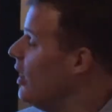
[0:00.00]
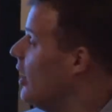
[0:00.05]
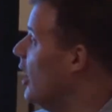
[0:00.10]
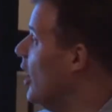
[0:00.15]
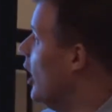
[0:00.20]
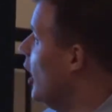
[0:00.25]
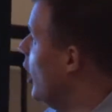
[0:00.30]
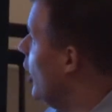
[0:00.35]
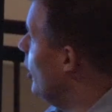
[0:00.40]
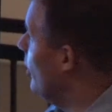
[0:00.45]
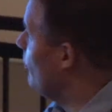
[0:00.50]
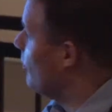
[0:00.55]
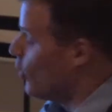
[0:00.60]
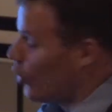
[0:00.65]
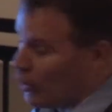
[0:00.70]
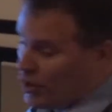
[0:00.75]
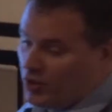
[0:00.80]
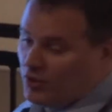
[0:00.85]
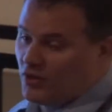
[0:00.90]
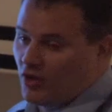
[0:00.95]

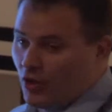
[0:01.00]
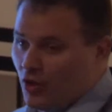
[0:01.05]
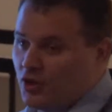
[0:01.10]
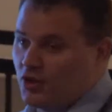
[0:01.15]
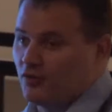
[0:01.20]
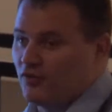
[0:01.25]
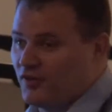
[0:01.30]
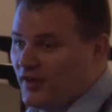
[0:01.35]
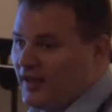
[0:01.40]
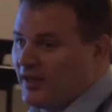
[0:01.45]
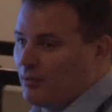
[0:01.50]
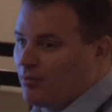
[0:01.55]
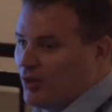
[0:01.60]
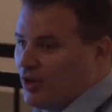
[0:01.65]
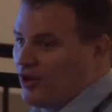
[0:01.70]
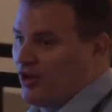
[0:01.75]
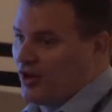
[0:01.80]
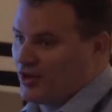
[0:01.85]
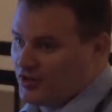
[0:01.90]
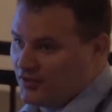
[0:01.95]
or you've taken
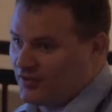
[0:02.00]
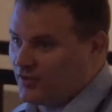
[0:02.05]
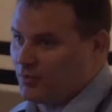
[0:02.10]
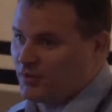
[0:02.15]
precautions